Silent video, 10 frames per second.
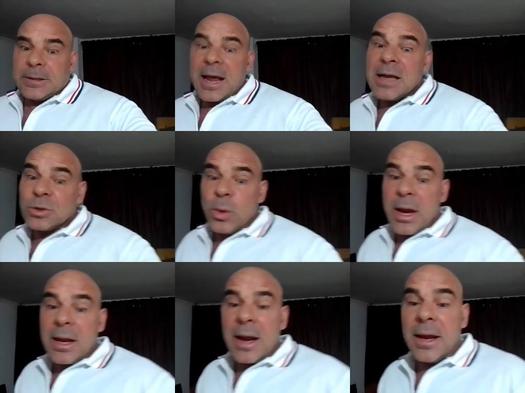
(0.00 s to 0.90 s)
Last
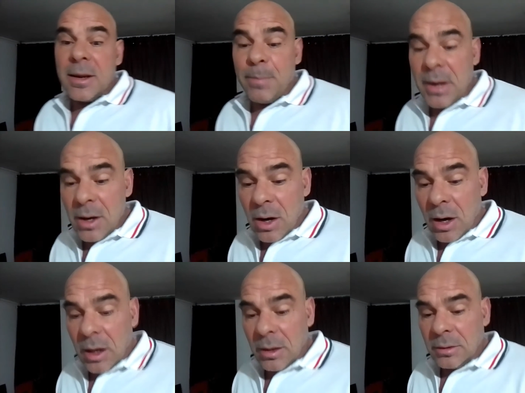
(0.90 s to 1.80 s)
week, I hit a
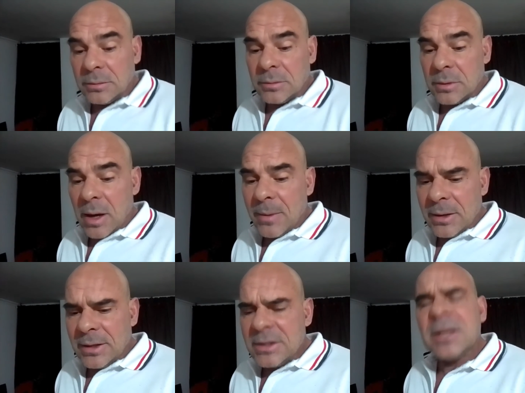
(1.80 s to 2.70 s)
PR.
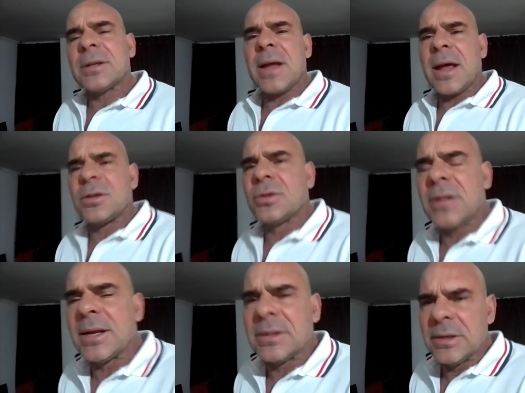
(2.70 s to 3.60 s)
This
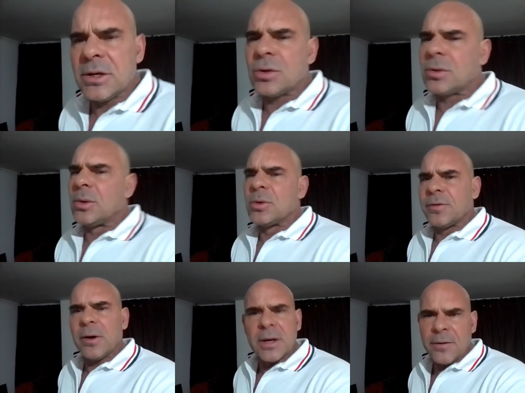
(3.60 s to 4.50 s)
exercise initially was
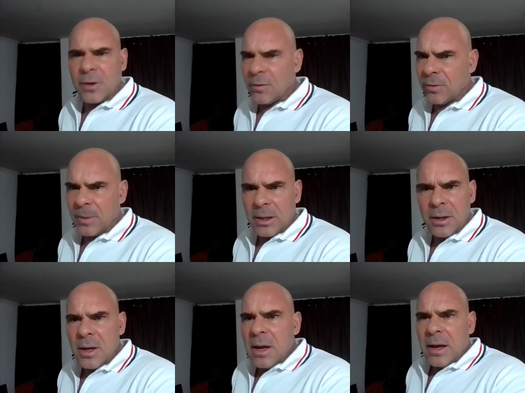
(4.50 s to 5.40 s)
very difficult for me.
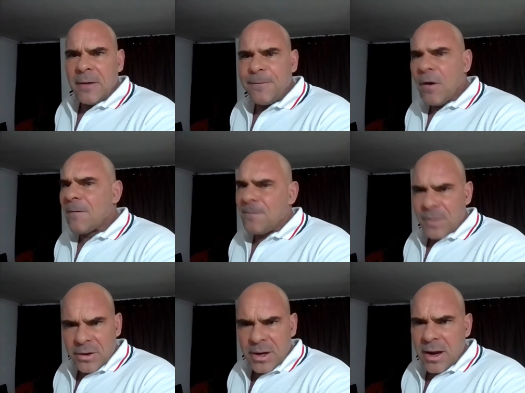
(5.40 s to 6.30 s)
It felt
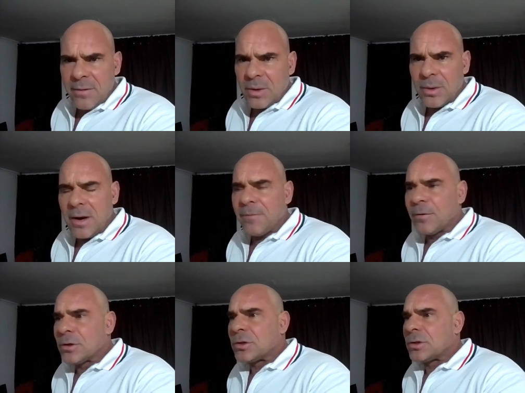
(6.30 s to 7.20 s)
very heavy when I
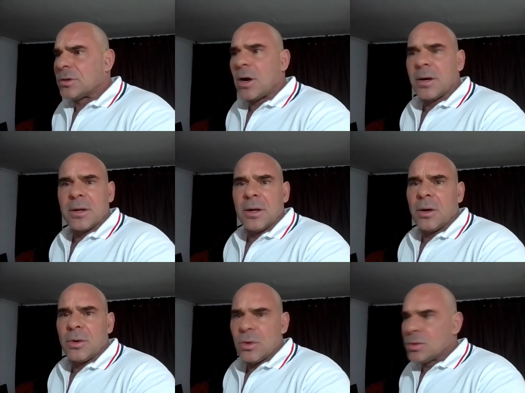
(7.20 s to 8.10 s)
first started,
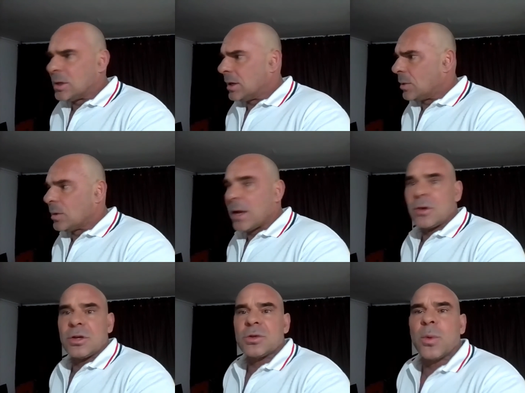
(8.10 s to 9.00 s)
using it.
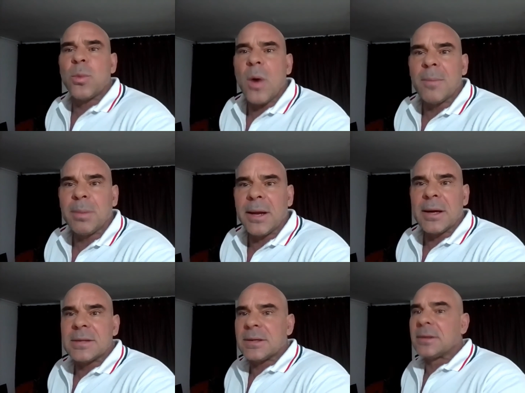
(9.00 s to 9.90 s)
Like just with one plate,
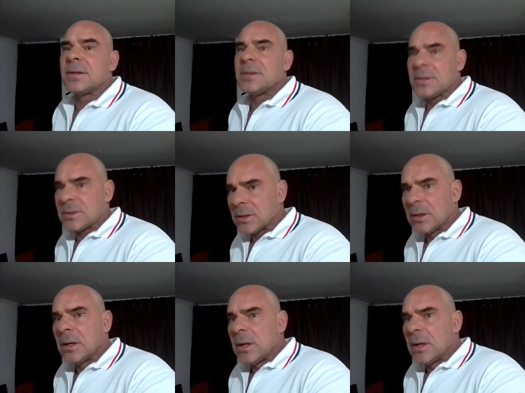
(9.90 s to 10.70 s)
I said, this is